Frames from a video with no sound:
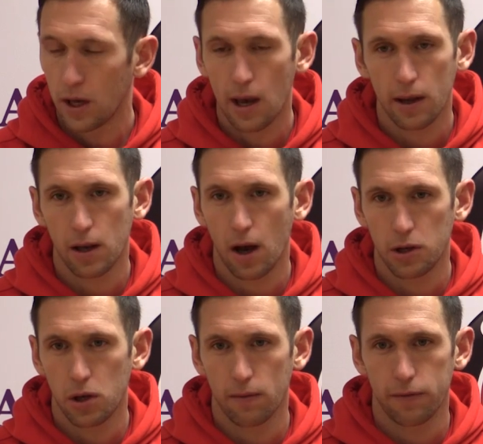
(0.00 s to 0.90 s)
Yeah,
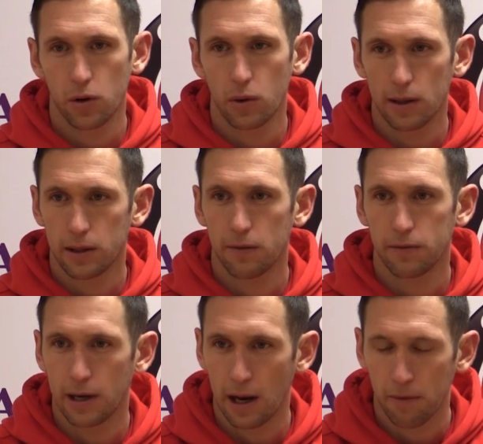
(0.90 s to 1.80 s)
you can feel that,
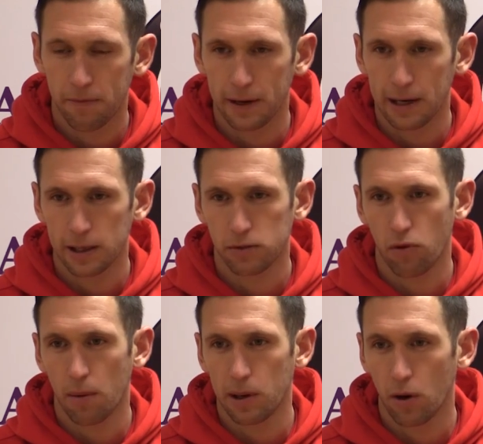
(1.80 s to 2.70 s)
definitely. And I think that's
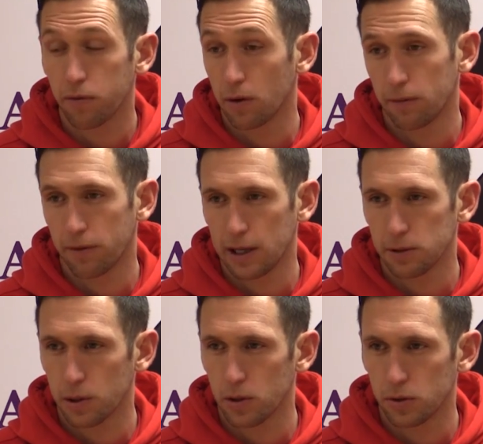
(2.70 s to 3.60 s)
rubbing off on the
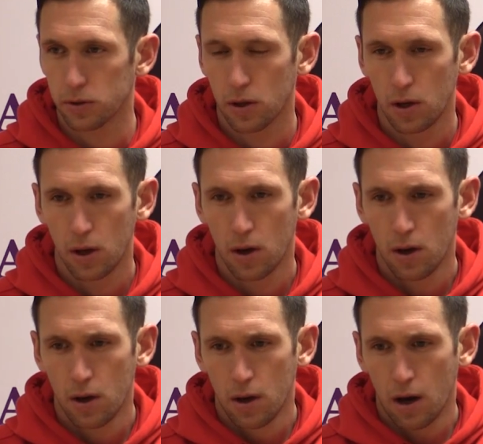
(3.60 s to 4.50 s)
fans, because
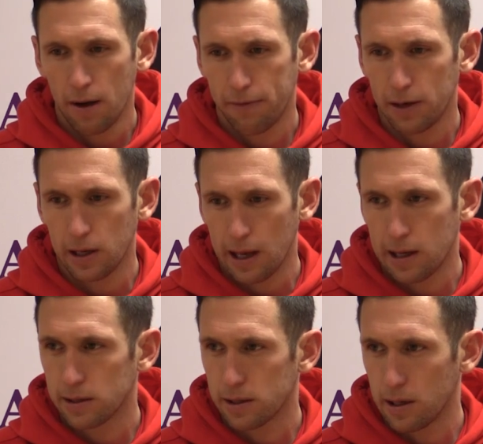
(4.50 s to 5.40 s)
I think they
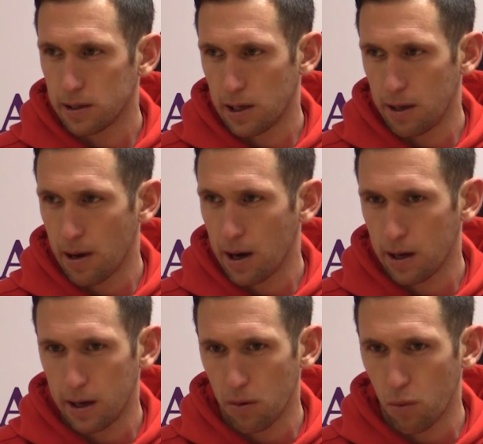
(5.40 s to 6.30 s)
can see a team out
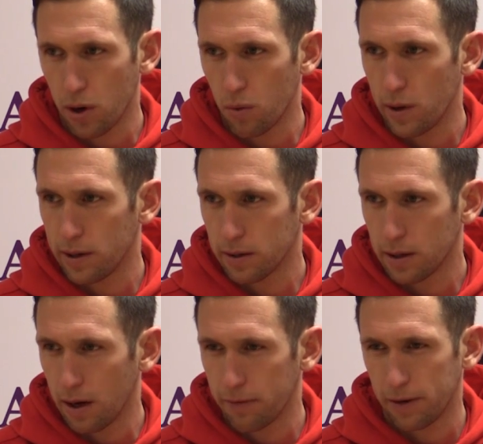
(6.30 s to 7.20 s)
there that want to win.
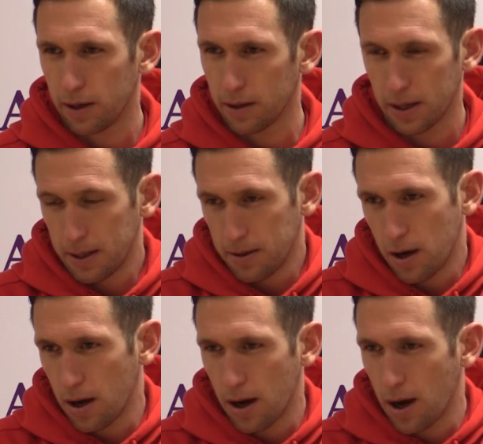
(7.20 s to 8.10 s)
And I think
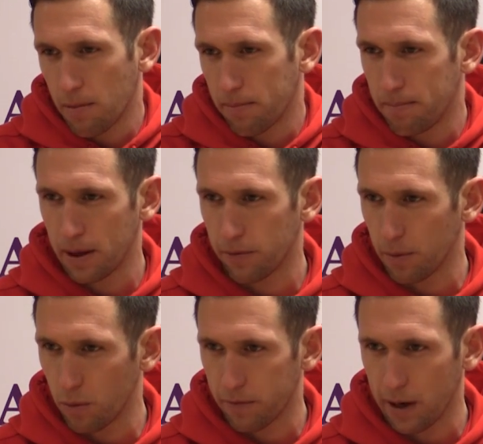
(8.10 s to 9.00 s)
I'm a big
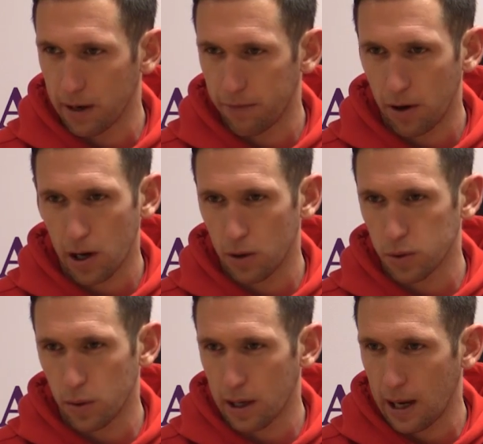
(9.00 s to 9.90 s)
football fan. If I go
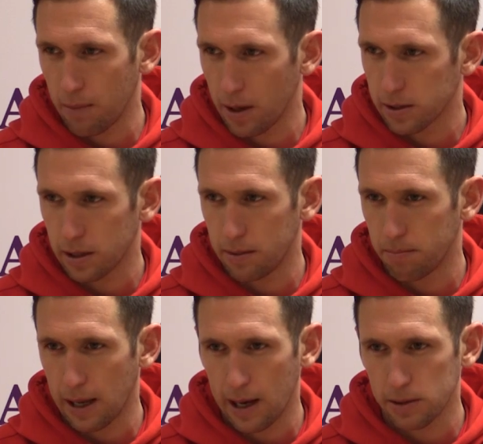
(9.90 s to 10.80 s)
to a game and I see
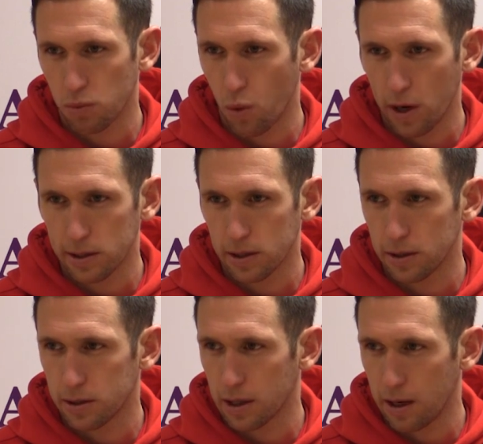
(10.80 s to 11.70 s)
players wanting
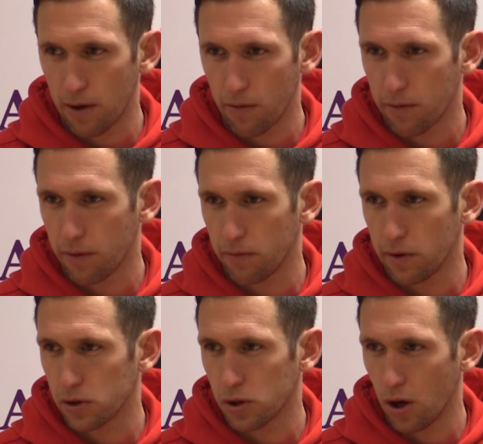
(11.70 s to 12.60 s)
to give everything
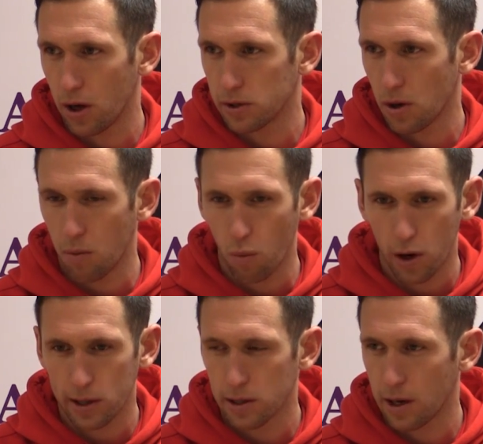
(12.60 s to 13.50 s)
for the shirt and
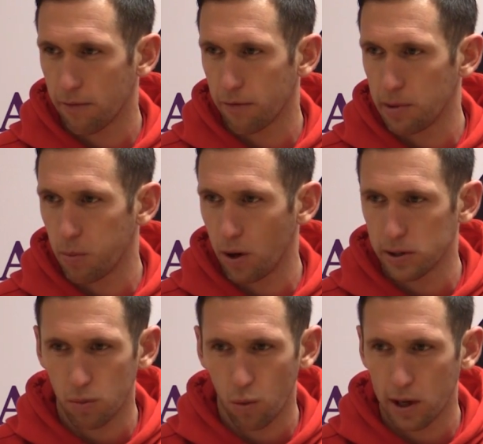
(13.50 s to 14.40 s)
wanting to get 3
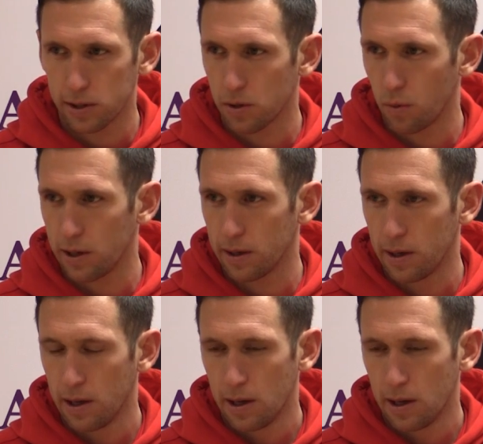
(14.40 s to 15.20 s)
points and wanting to win,